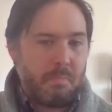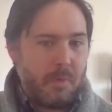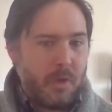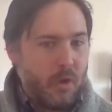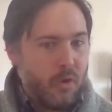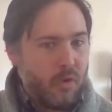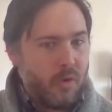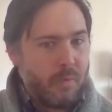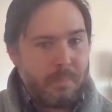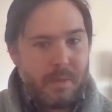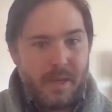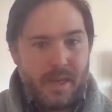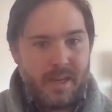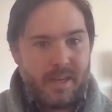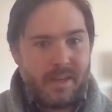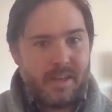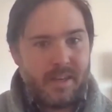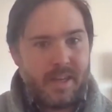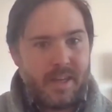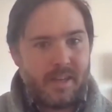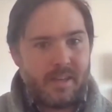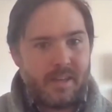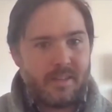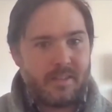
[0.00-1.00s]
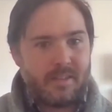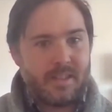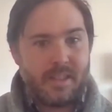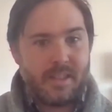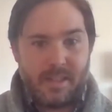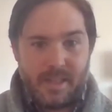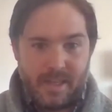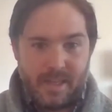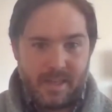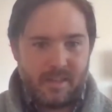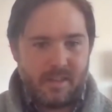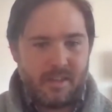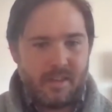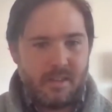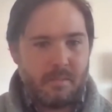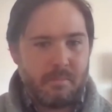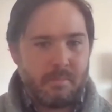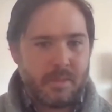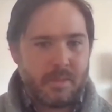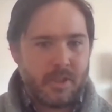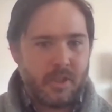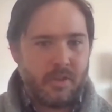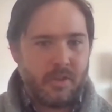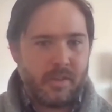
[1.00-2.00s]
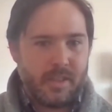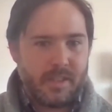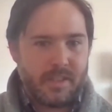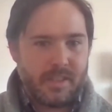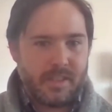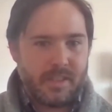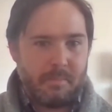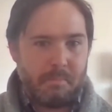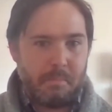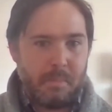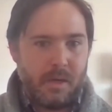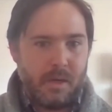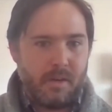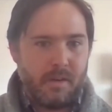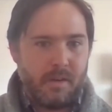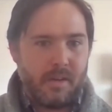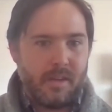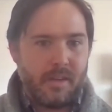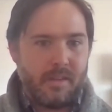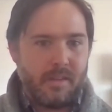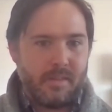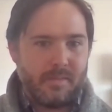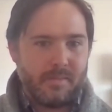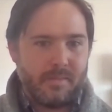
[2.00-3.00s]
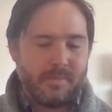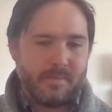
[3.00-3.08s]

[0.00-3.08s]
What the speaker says: European kings and kingdoms during the same period.